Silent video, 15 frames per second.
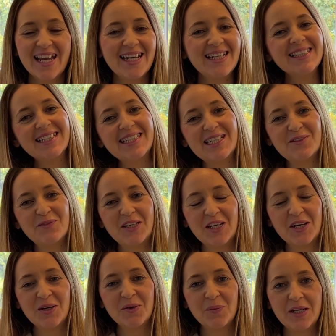In today's
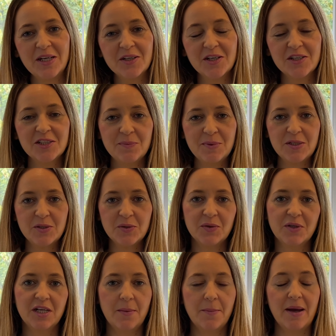video, we are going to be
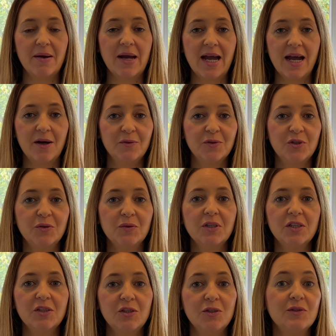talking about how you
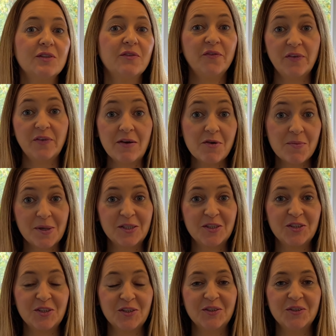can use
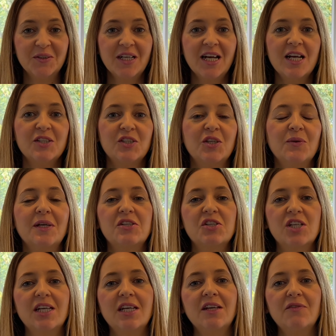TheraBundle to
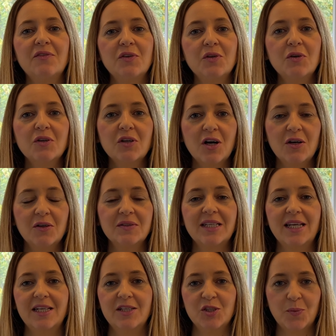achieve your goals
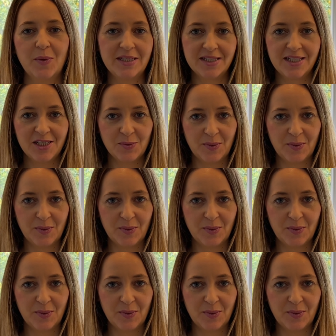in twenty